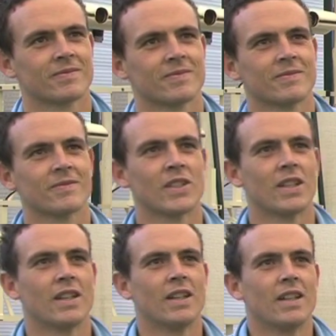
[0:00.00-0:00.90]

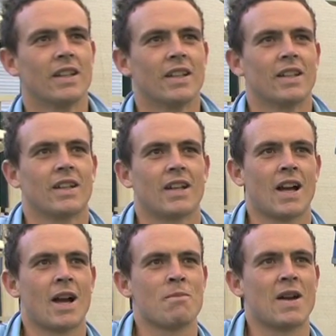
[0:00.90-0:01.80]

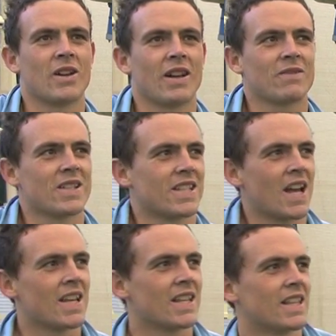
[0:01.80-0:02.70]
Mate, I'd have to
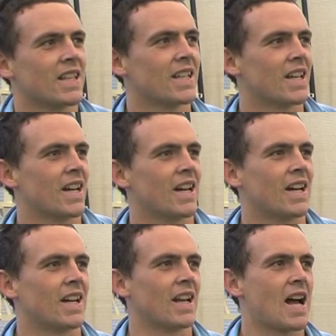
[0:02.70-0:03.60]
say the
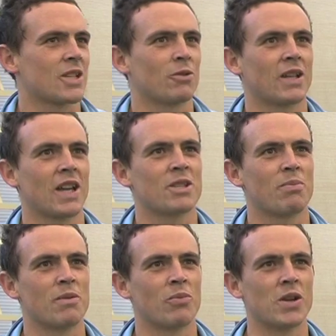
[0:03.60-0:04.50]
last weekend's
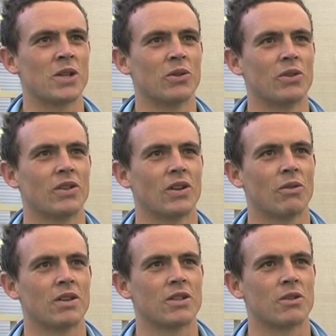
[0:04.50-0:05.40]
been pretty good. I
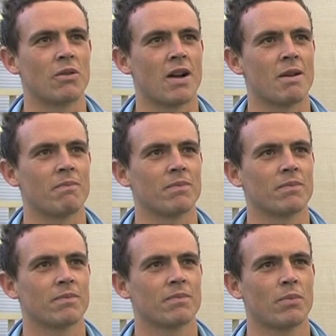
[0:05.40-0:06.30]
went to
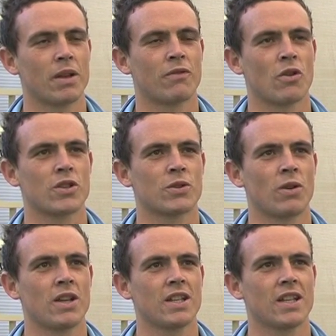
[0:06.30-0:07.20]
Pete Forrest's
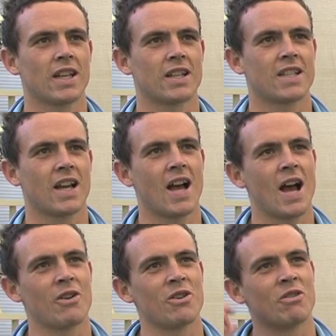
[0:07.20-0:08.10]
wedding at
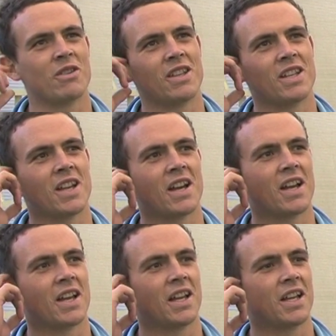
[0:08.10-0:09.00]
Aria in
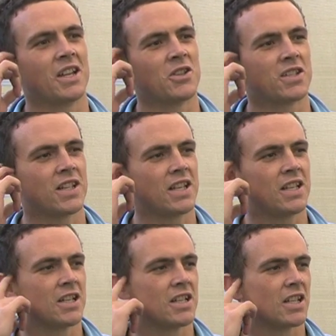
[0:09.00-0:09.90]
the city,
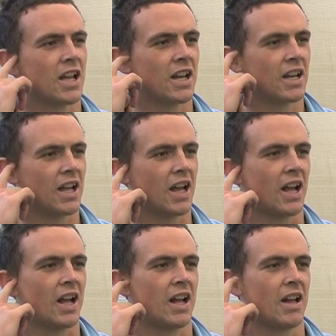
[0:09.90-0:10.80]
and
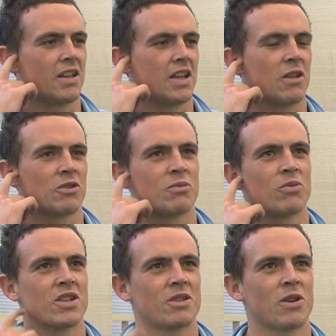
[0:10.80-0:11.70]
yeah, that was a
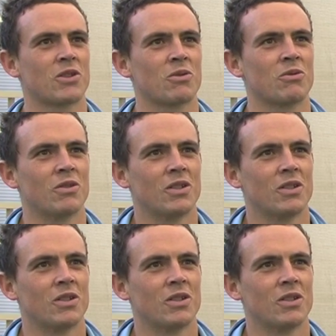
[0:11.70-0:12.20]
pretty special